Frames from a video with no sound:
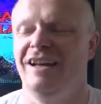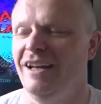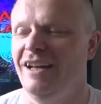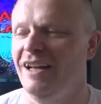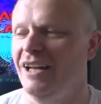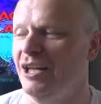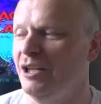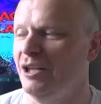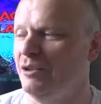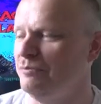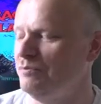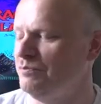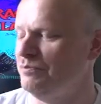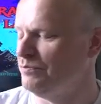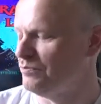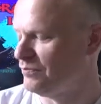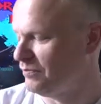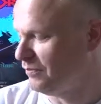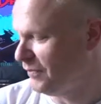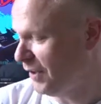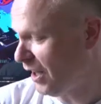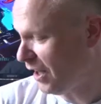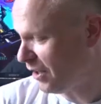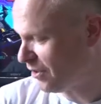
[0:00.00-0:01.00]

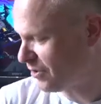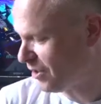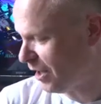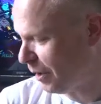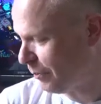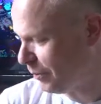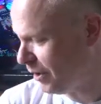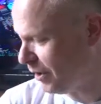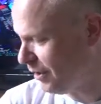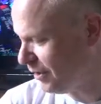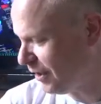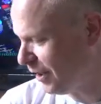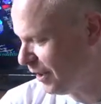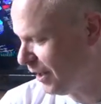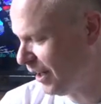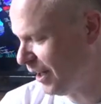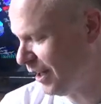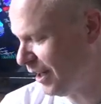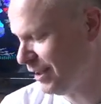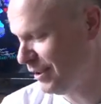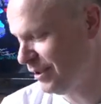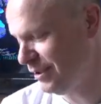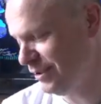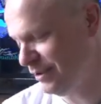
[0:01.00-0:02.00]
Next up then,
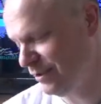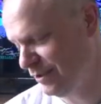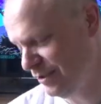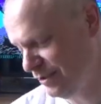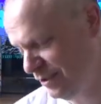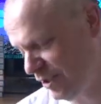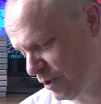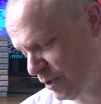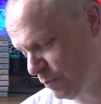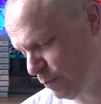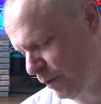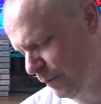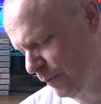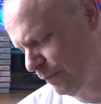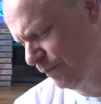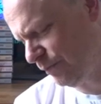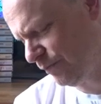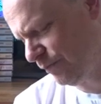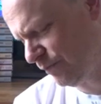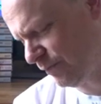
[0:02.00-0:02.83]
this one